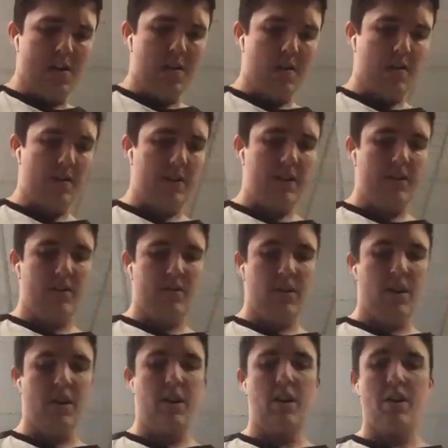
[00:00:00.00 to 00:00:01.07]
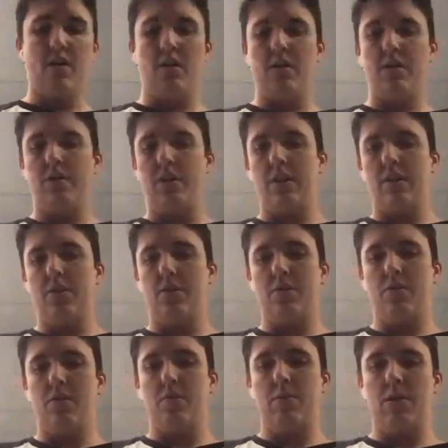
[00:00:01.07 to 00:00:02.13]
which is right here in this yellow
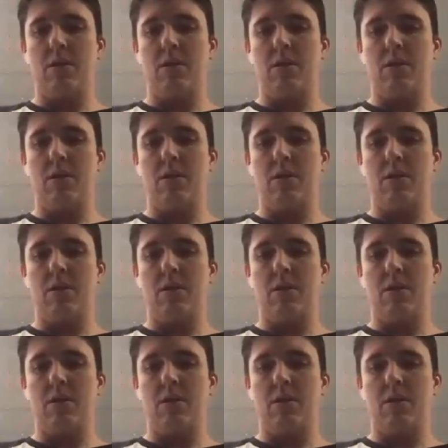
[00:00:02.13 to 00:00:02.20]
tube,